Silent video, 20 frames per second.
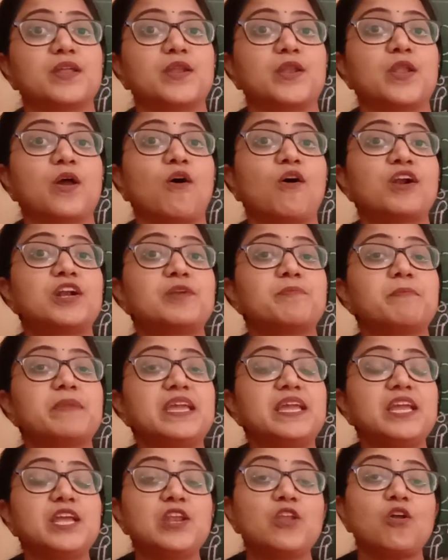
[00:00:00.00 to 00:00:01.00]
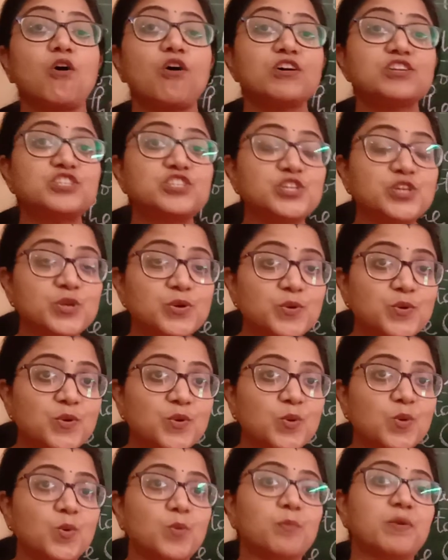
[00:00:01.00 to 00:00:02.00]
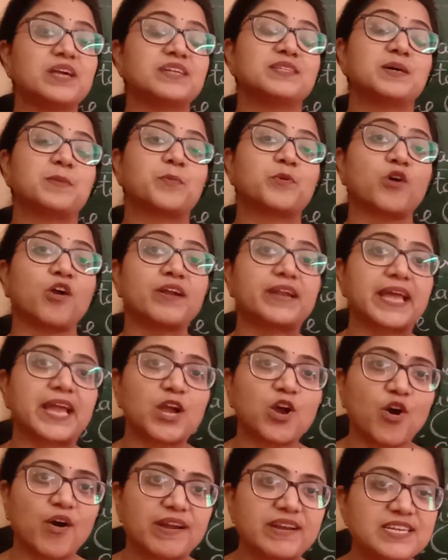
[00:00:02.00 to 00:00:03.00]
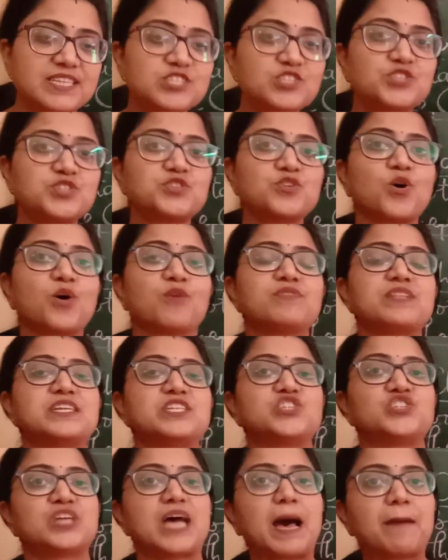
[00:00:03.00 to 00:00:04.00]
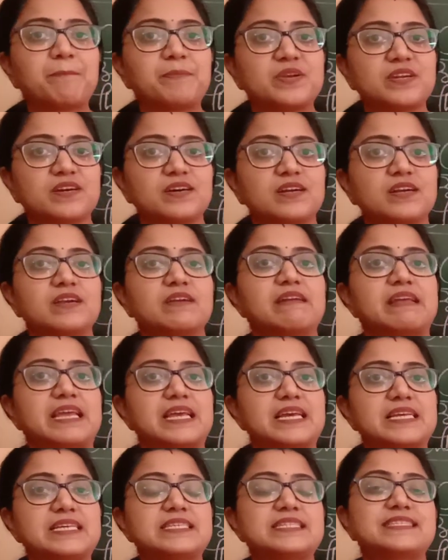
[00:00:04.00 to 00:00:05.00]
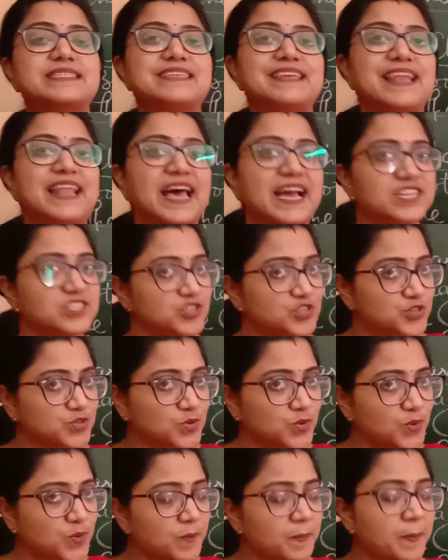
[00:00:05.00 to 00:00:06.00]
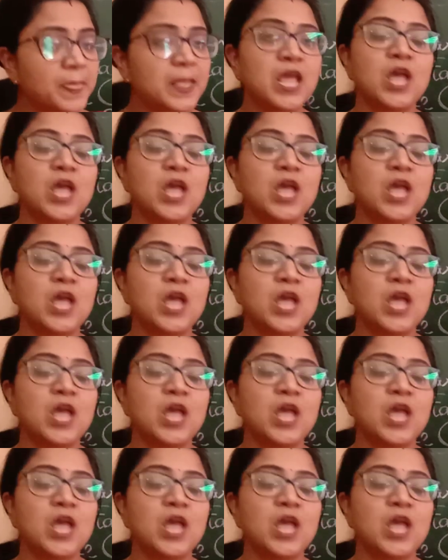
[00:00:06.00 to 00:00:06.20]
Not me, not you, but the protagonist of the chapter is Lencho,